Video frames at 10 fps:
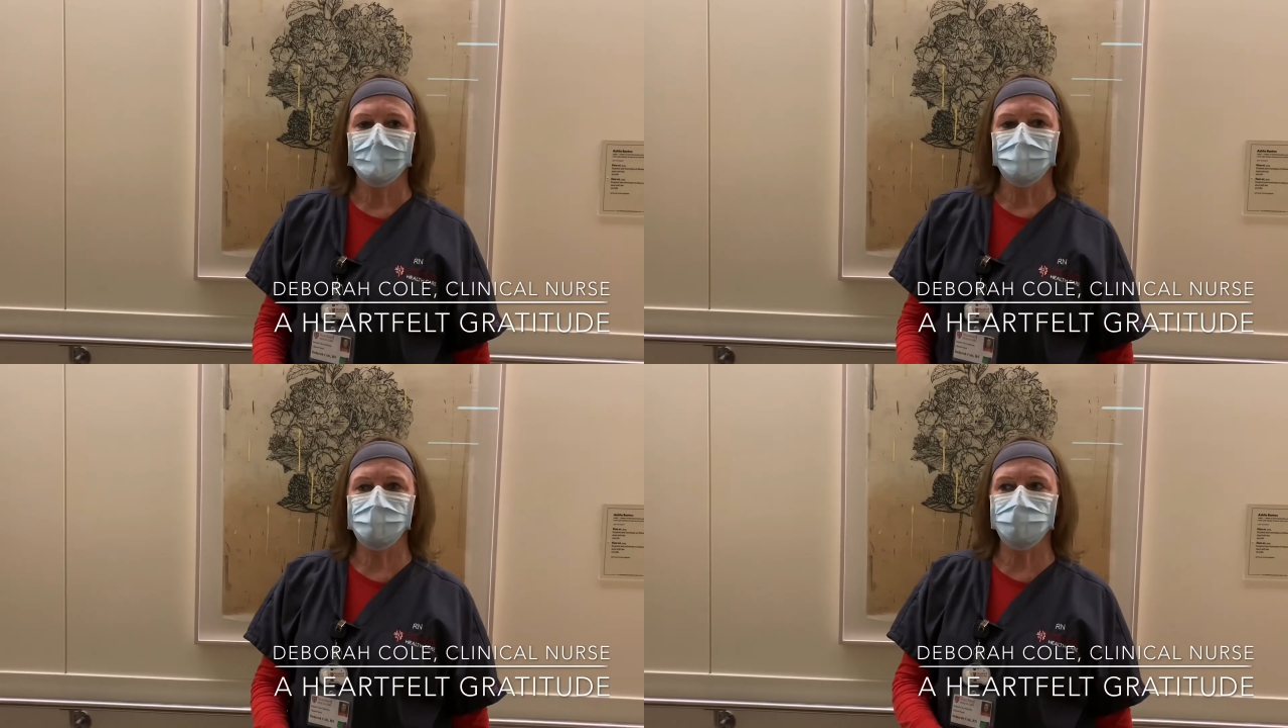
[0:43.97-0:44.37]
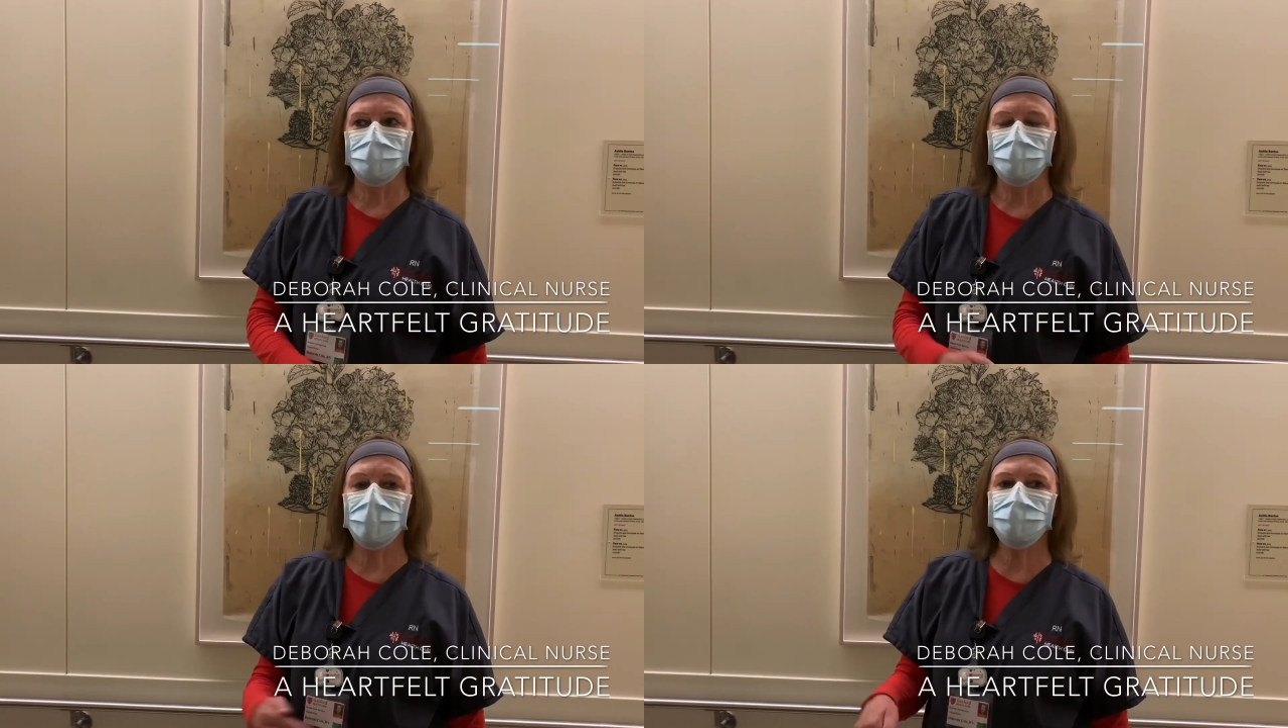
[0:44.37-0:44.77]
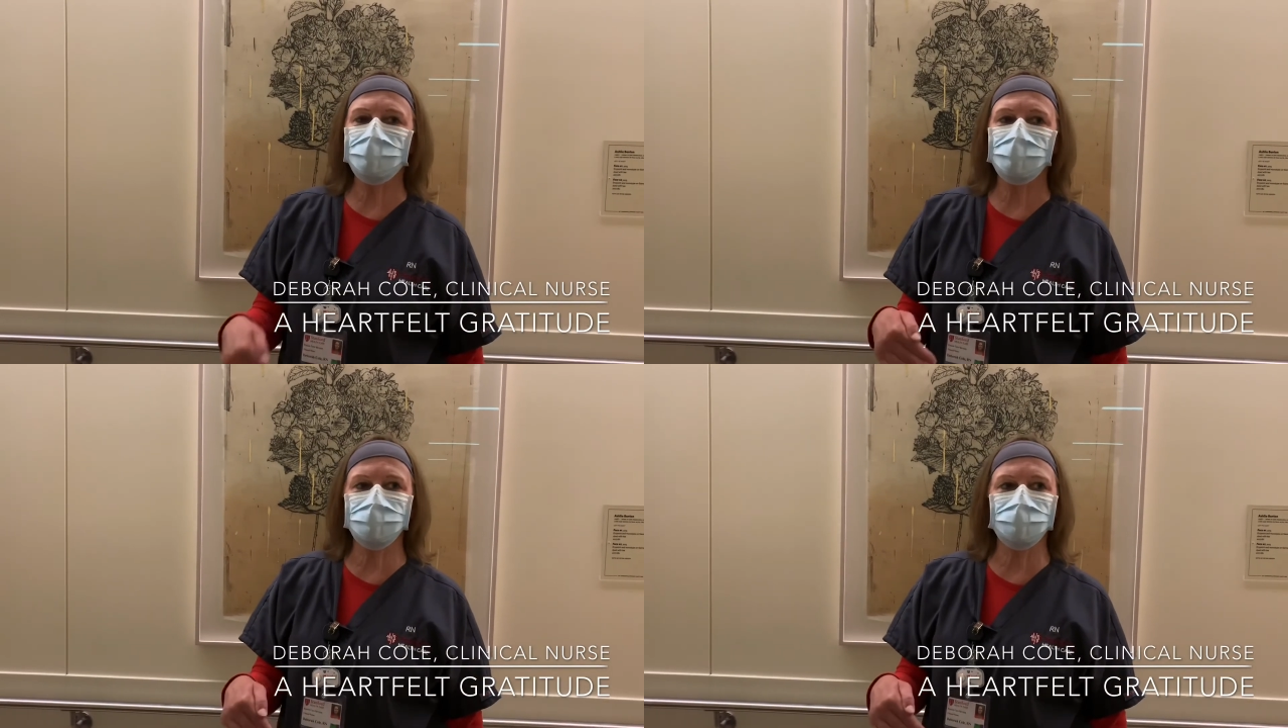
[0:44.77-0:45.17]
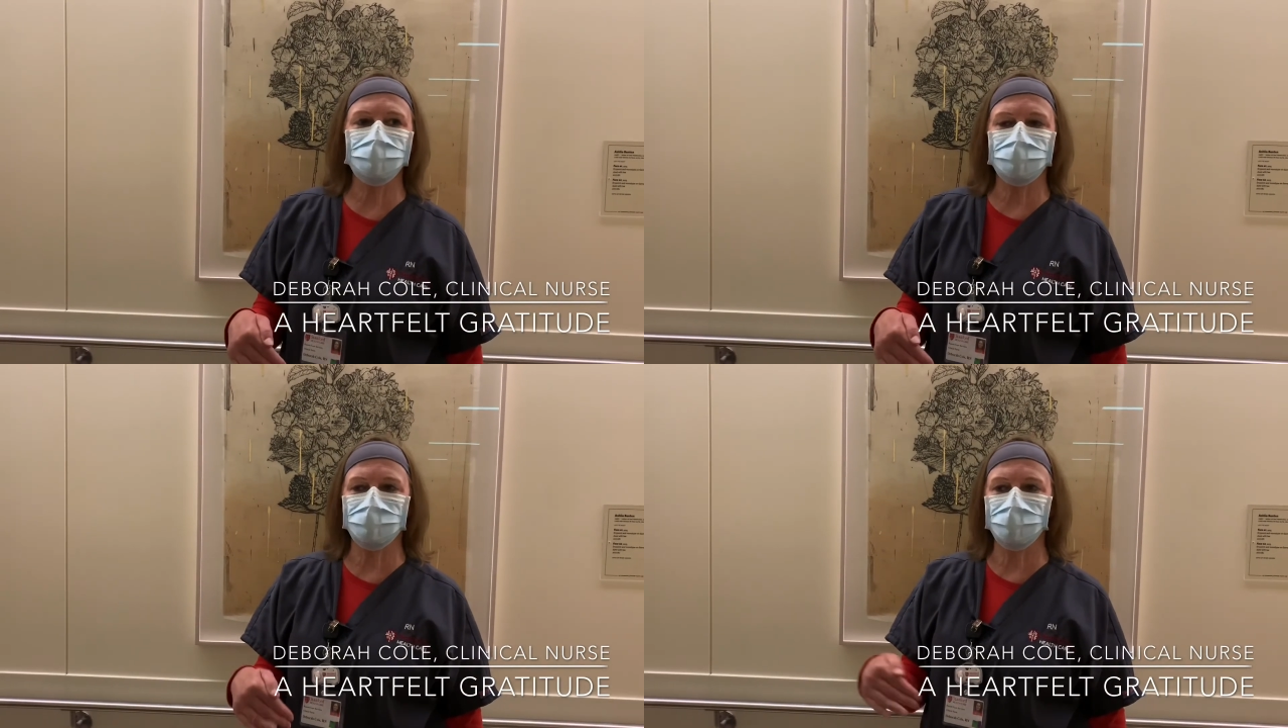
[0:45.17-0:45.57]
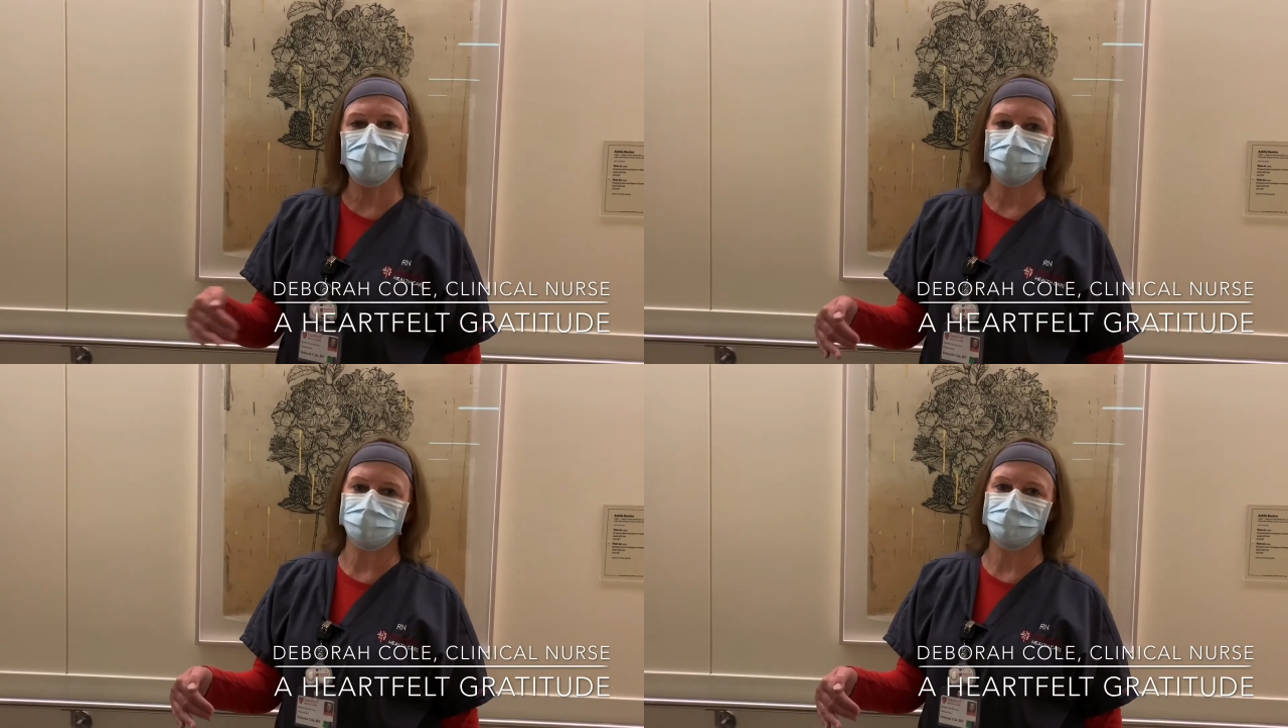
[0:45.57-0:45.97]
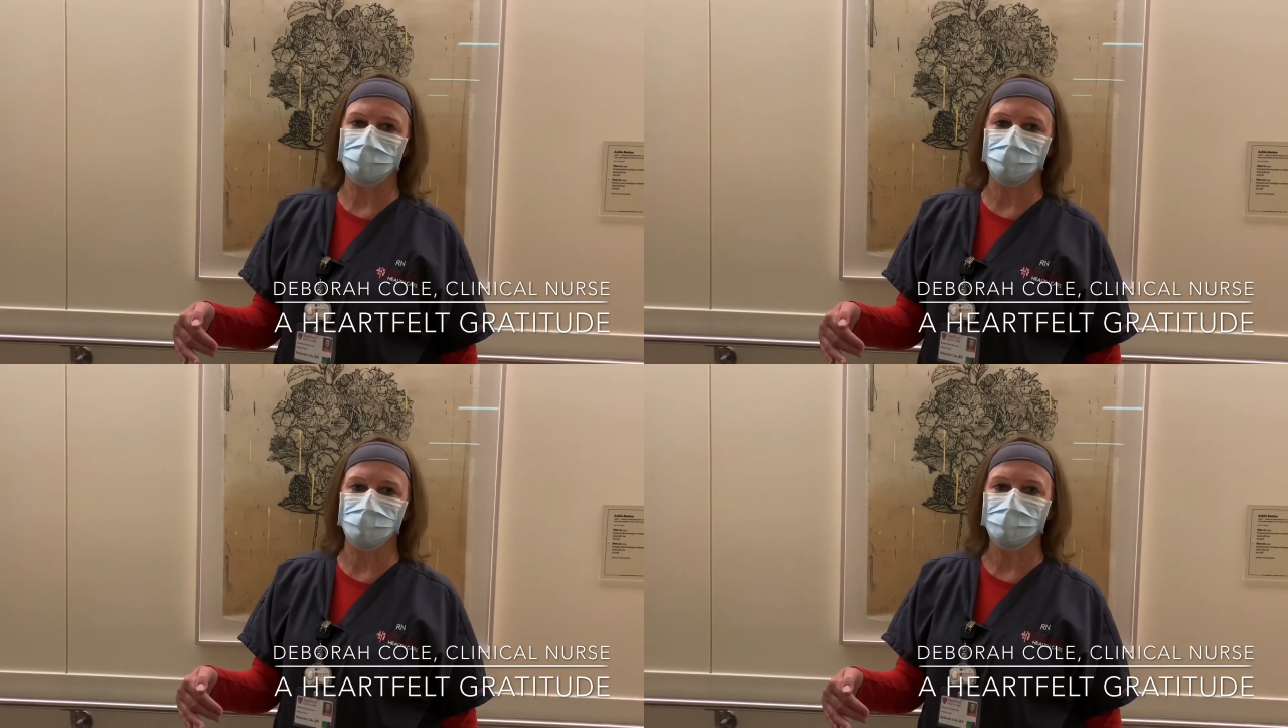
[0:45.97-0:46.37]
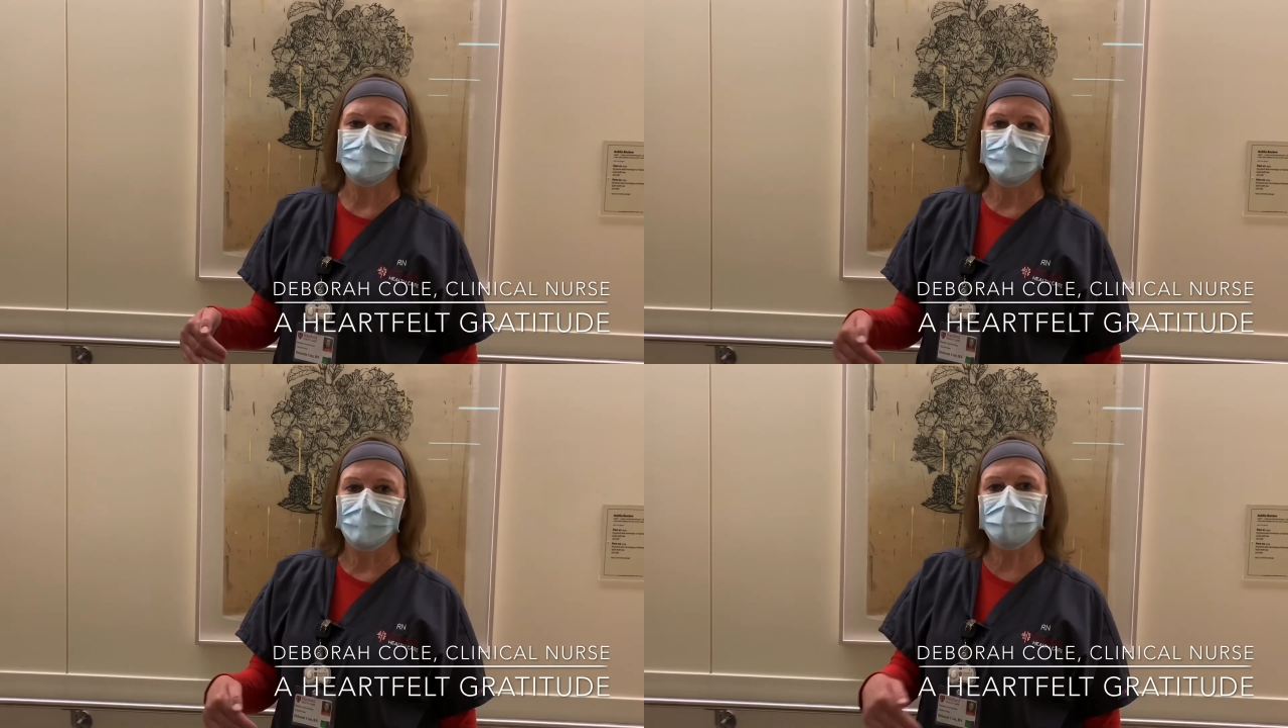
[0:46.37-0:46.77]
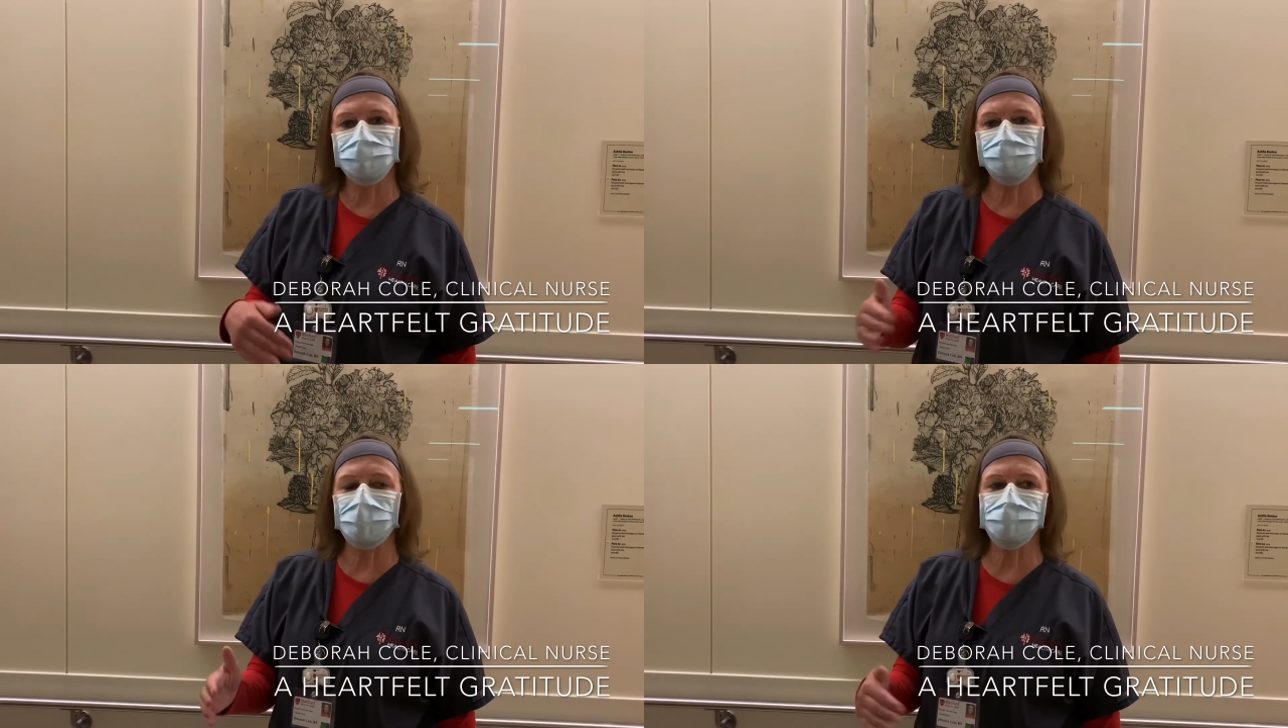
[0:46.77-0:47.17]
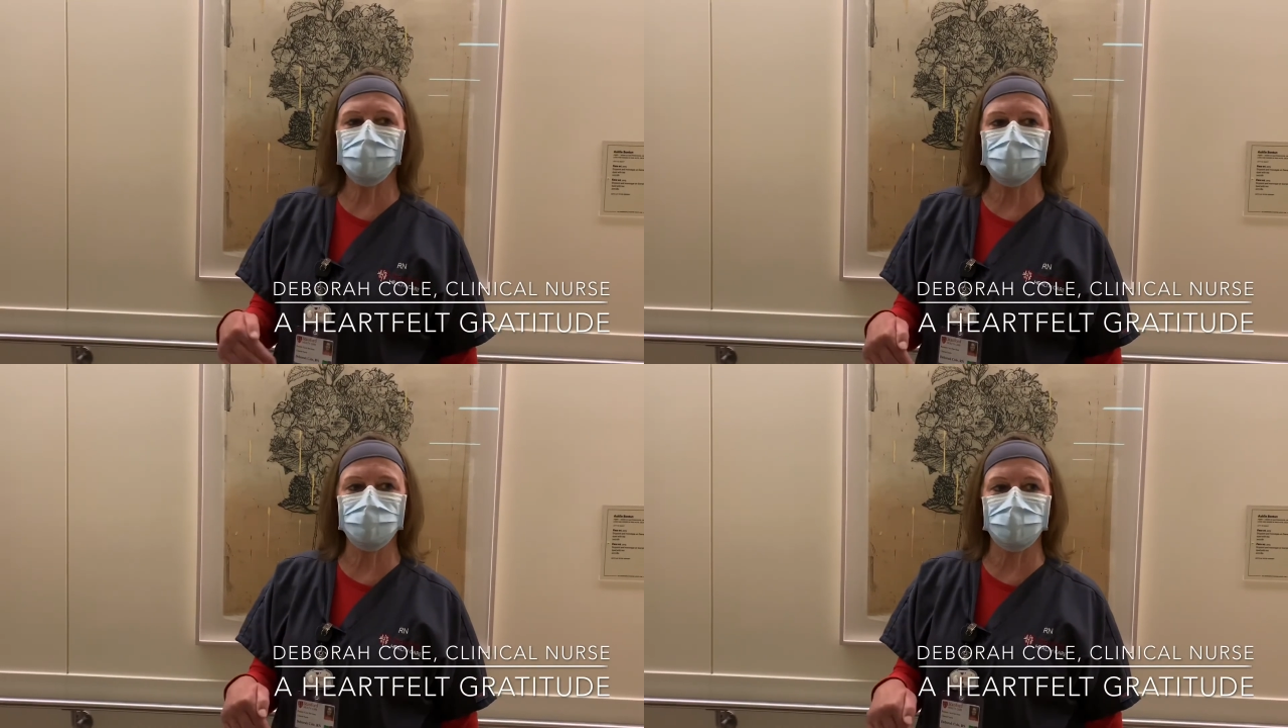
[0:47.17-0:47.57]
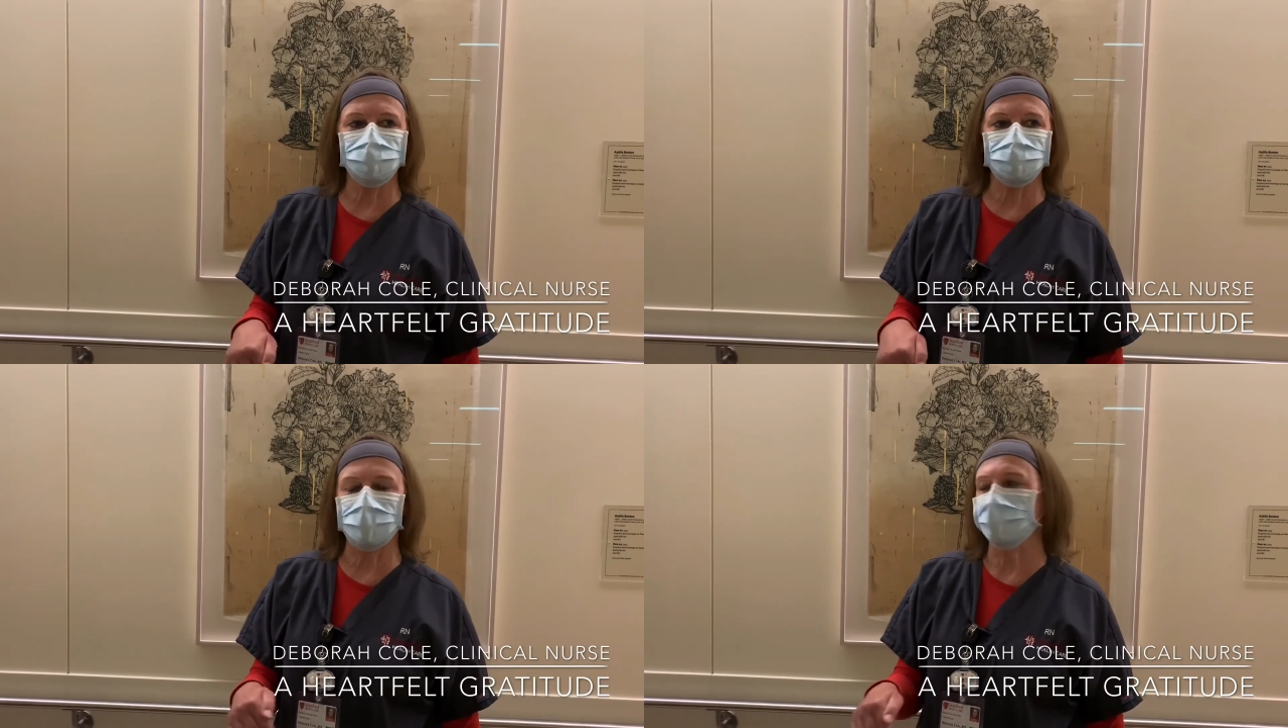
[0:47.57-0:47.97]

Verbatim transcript: between everybody within the hospital and especially as I say